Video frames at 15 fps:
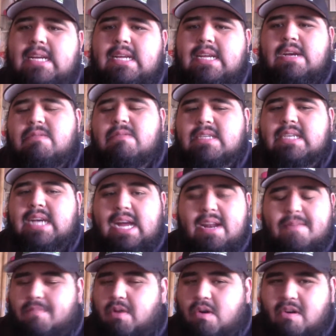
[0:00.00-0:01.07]
It was
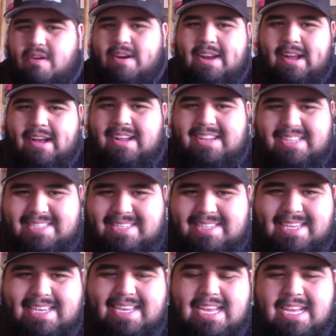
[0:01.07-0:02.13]
kind of boring,
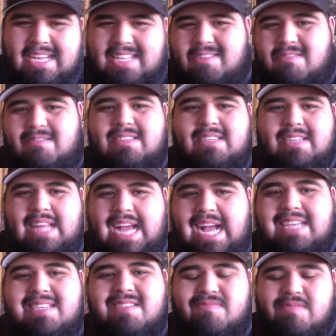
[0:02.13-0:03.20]
honestly, towards the
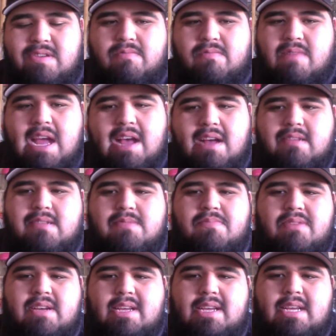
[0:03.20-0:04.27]
last few rounds.
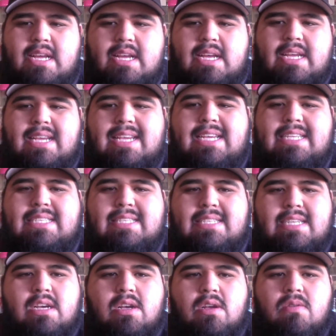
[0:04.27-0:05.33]
But it
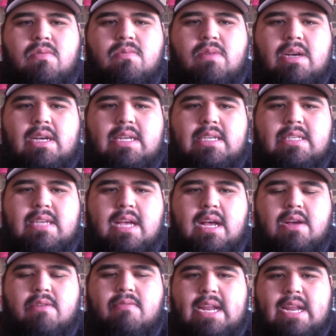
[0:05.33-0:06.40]
still was
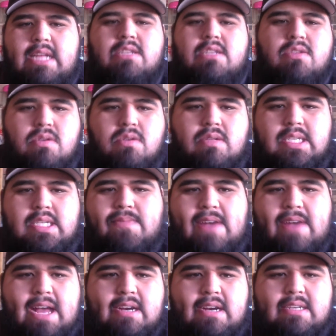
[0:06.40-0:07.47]
a credit to these
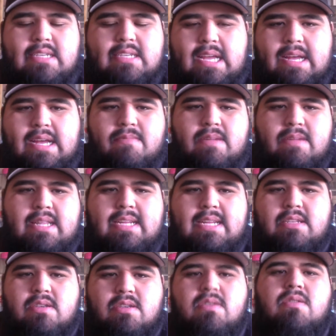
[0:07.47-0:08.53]
fighters and what
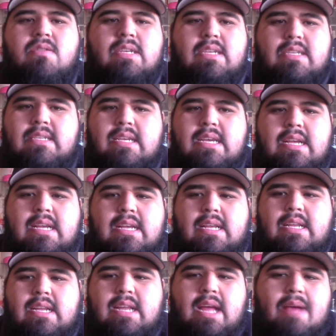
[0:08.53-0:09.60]
they do. Because,
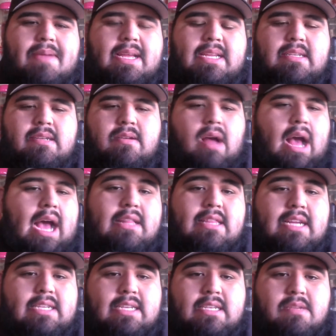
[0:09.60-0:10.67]
I mean, I
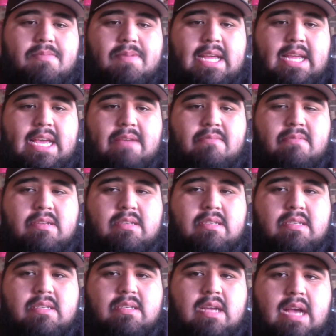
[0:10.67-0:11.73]
thought Jessica Penne
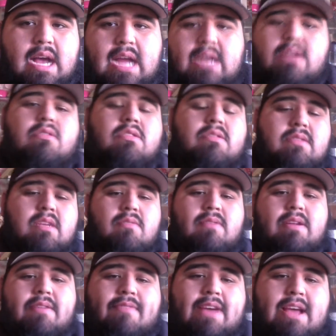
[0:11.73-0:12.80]
was, I knew she was going to
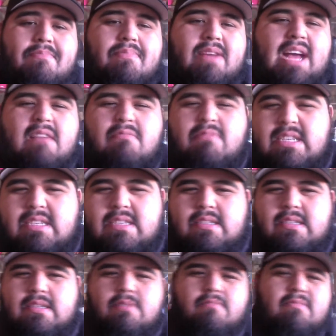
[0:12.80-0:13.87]
win the fight, but I
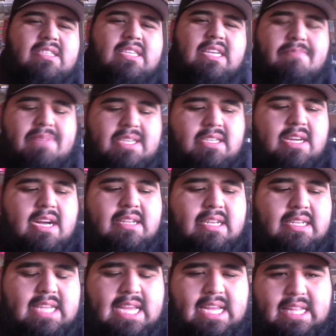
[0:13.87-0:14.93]
wasn't going to be shocked
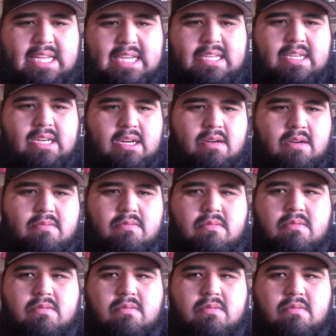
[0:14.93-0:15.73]
at Daly, you know,